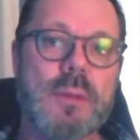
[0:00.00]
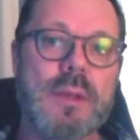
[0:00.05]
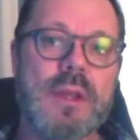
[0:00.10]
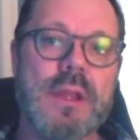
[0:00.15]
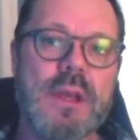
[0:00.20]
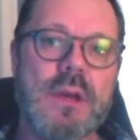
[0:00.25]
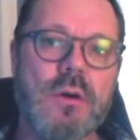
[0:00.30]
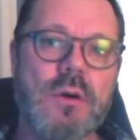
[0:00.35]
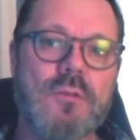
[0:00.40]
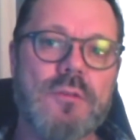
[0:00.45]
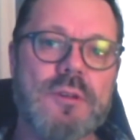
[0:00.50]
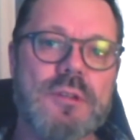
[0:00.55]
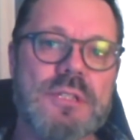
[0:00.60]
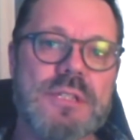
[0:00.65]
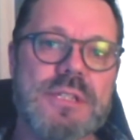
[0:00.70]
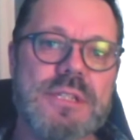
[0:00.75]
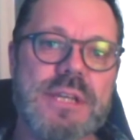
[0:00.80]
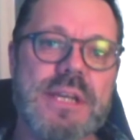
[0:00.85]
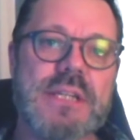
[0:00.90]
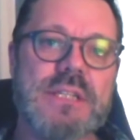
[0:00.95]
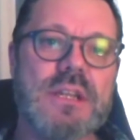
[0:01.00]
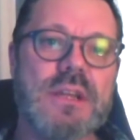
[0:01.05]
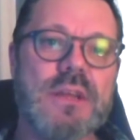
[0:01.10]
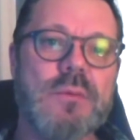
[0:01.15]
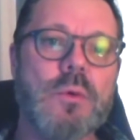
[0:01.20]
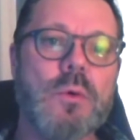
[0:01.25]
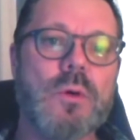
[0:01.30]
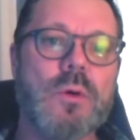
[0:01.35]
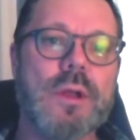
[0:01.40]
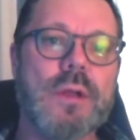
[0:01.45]
the office is actually
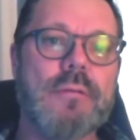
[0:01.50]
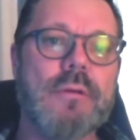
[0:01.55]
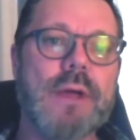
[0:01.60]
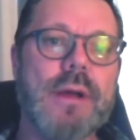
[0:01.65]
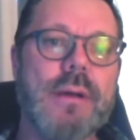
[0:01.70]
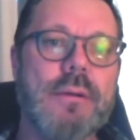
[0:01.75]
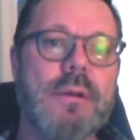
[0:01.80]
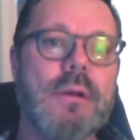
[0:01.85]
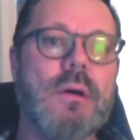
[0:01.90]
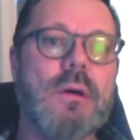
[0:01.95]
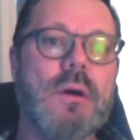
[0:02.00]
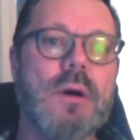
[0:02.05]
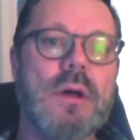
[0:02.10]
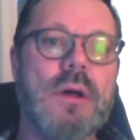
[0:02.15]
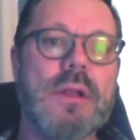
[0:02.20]
walking around a lot